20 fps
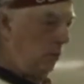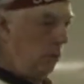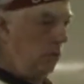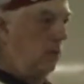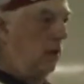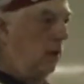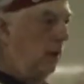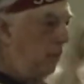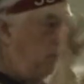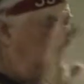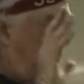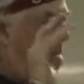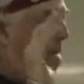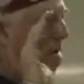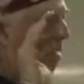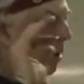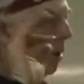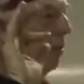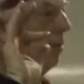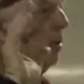Today we
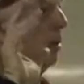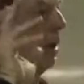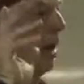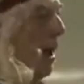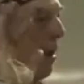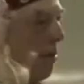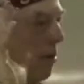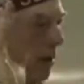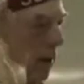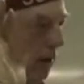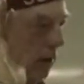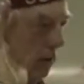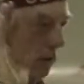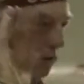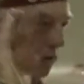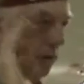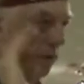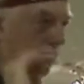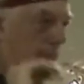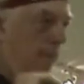would call them
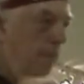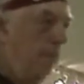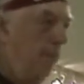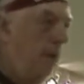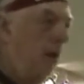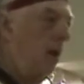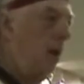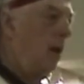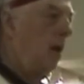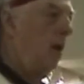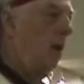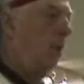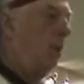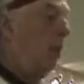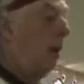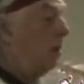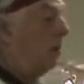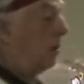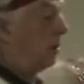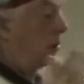collaborators.
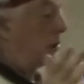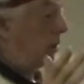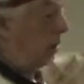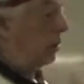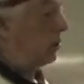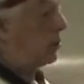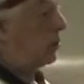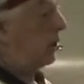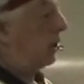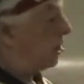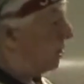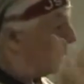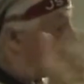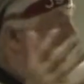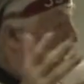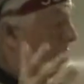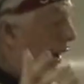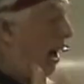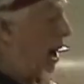But it's the easy way